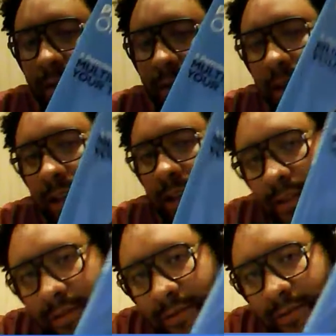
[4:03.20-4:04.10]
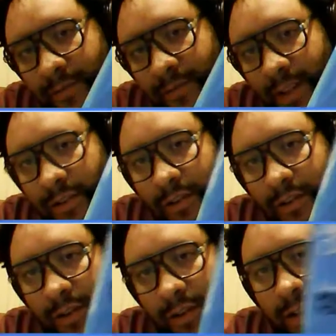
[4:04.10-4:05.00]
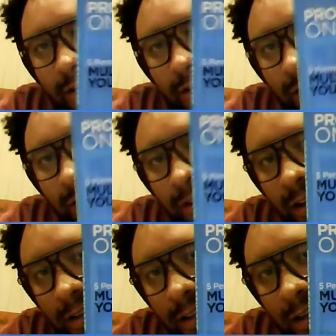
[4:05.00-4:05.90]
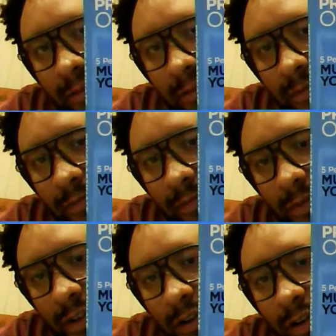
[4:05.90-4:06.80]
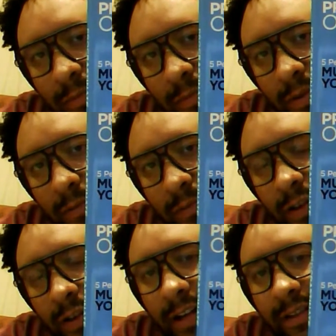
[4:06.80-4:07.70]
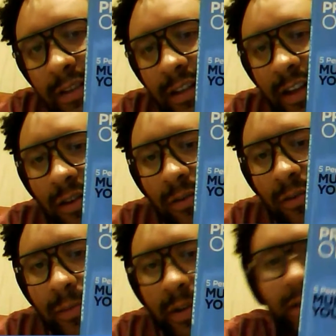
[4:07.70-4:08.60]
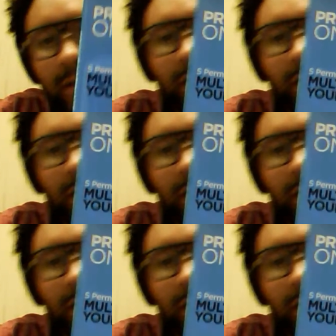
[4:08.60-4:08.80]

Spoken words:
right here. I don't know if I showed this to you last time. It's called Procrastinate on Purpose.